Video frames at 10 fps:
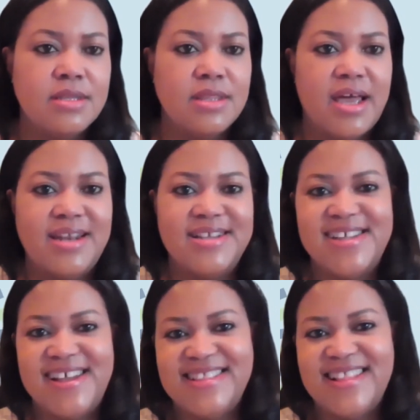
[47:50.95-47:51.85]
that
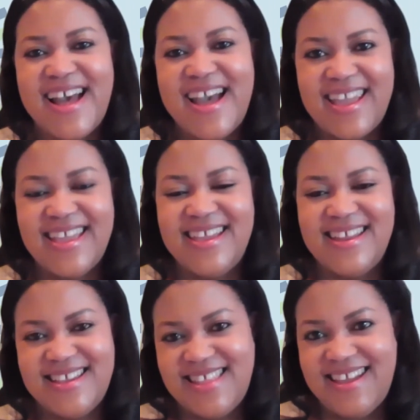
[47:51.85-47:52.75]
is unlike
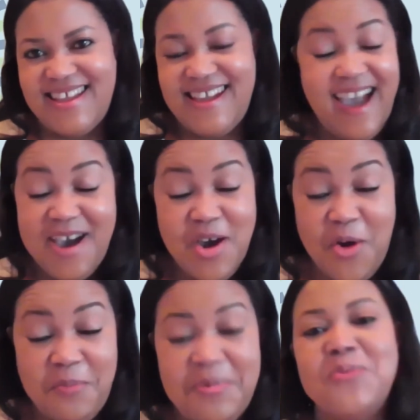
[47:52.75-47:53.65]
anything, I
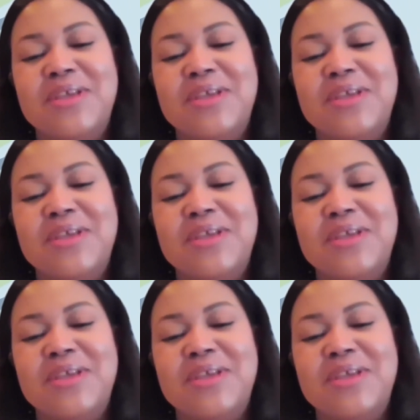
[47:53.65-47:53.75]
hope,